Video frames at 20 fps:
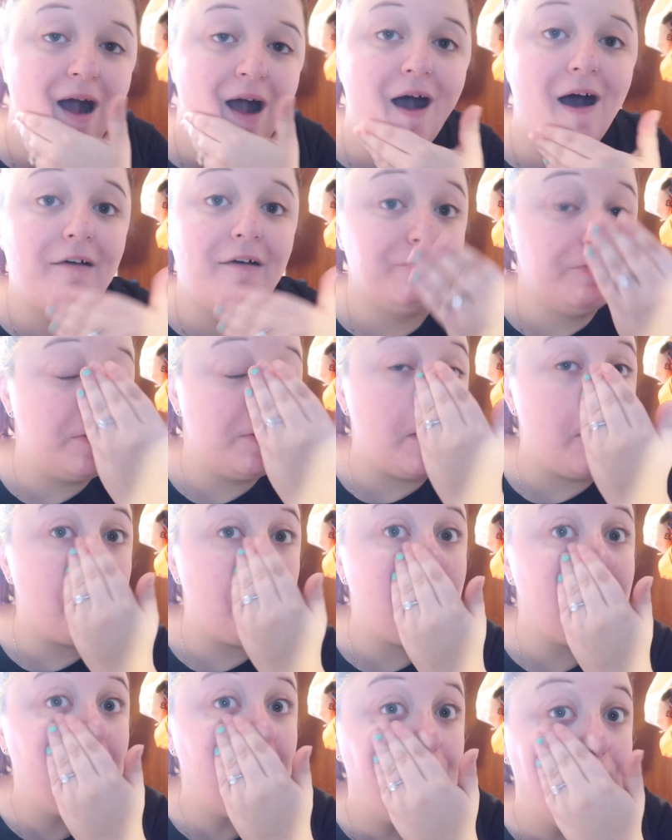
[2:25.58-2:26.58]
Have
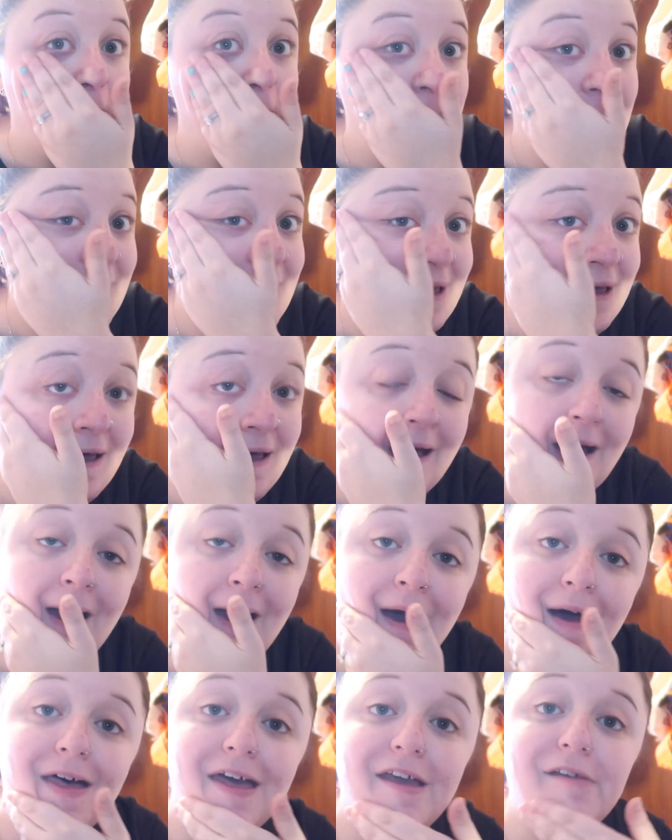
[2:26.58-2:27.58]
nowhere for it.
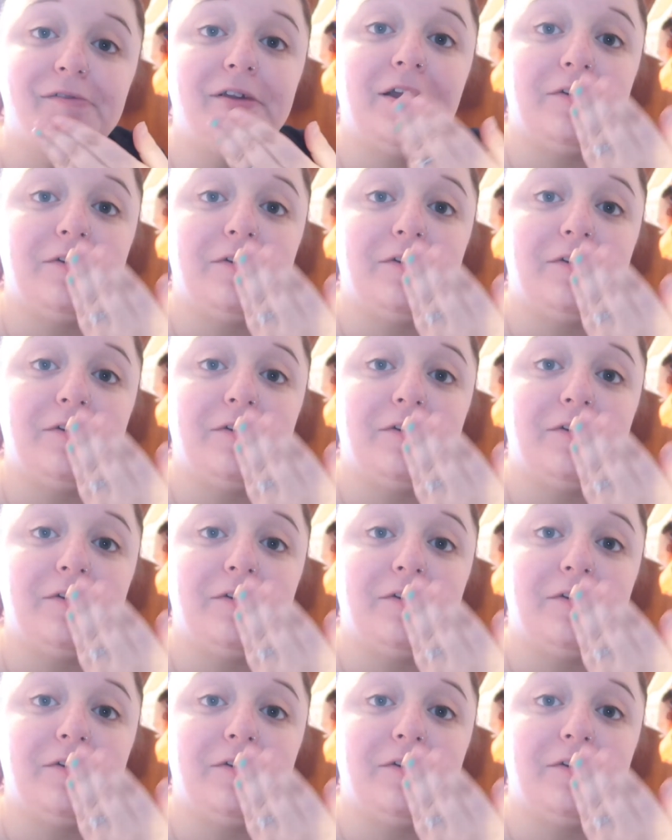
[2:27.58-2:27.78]
Even